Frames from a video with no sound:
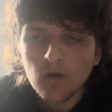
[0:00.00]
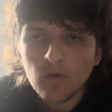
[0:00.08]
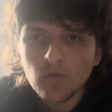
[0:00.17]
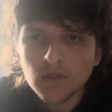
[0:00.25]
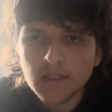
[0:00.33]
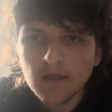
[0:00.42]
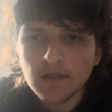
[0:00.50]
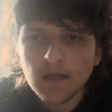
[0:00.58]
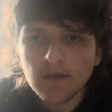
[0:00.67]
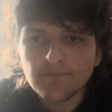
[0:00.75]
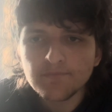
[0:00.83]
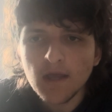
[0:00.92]
We see
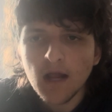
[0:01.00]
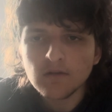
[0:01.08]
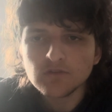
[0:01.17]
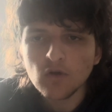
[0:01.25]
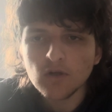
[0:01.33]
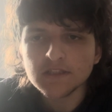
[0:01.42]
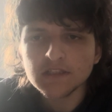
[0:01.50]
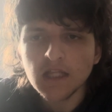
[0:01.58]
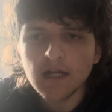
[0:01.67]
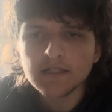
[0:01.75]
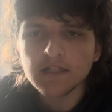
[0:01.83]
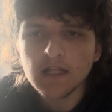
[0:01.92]
that Tony
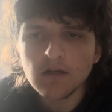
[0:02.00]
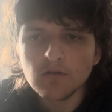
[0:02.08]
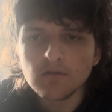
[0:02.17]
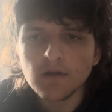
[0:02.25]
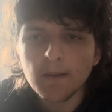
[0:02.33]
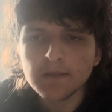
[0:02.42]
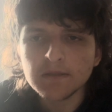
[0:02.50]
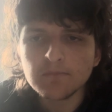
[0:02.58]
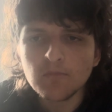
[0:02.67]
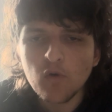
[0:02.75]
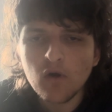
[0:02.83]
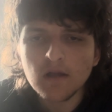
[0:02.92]
Stark kill everything
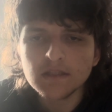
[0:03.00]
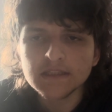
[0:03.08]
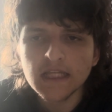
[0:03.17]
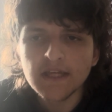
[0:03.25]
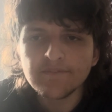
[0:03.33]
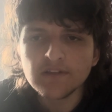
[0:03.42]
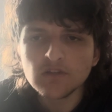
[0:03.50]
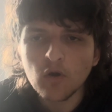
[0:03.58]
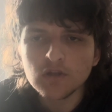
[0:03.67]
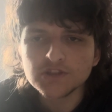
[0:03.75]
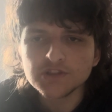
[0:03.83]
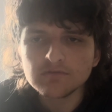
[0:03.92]
more, saving
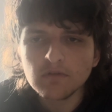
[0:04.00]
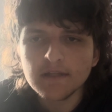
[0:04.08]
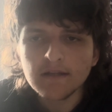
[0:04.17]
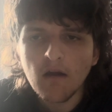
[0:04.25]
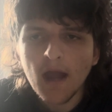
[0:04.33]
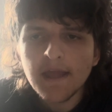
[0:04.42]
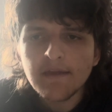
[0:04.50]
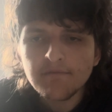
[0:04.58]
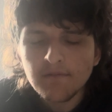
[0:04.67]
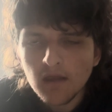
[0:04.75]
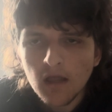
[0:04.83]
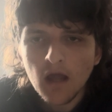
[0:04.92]
Doc Strange
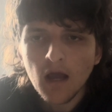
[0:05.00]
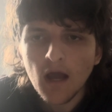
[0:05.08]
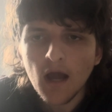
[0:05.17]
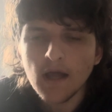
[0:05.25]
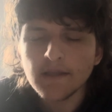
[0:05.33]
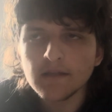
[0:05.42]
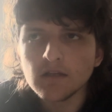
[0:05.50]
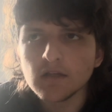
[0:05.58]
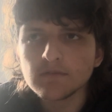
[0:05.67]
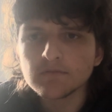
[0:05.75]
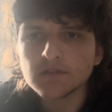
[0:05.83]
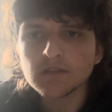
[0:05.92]
life, and
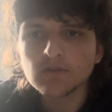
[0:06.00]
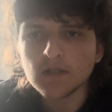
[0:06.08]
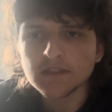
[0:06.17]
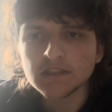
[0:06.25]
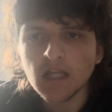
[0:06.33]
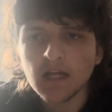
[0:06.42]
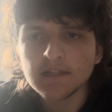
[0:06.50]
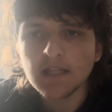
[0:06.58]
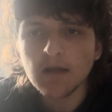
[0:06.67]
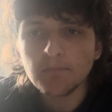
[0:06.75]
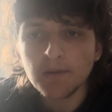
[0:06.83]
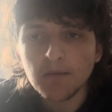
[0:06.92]
then Tony Stark
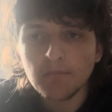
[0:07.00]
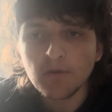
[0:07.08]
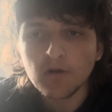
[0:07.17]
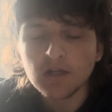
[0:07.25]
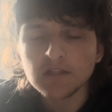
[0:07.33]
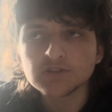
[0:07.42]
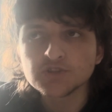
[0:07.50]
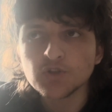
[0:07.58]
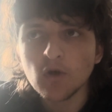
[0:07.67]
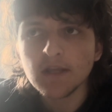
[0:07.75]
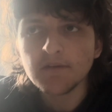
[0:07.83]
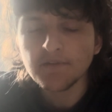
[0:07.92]
tell Peter Parker to
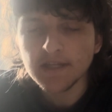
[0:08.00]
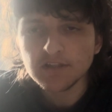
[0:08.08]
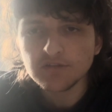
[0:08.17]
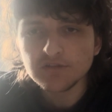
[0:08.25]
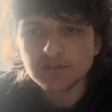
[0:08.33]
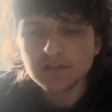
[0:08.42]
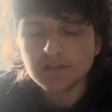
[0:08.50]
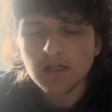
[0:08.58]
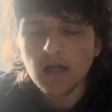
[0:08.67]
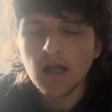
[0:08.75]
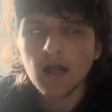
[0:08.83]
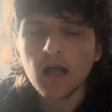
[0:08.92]
join Avengers,
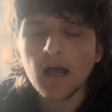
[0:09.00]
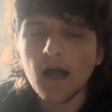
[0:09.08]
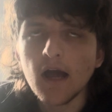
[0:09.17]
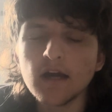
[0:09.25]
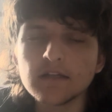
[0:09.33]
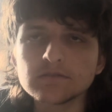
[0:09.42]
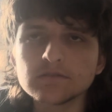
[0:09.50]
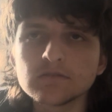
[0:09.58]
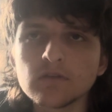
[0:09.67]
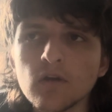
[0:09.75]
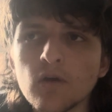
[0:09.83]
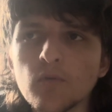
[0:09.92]
and
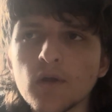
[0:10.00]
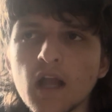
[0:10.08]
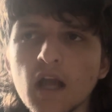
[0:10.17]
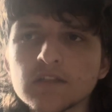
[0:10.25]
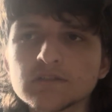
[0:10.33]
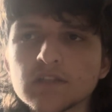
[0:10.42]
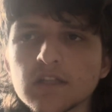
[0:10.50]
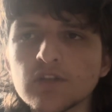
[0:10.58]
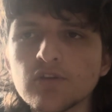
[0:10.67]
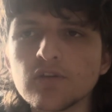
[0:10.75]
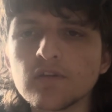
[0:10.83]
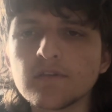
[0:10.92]
we can't see
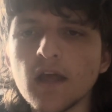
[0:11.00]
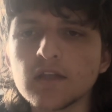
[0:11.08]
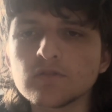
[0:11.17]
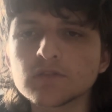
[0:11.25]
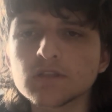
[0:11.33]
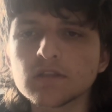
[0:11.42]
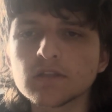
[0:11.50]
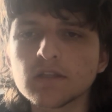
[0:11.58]
to Thanos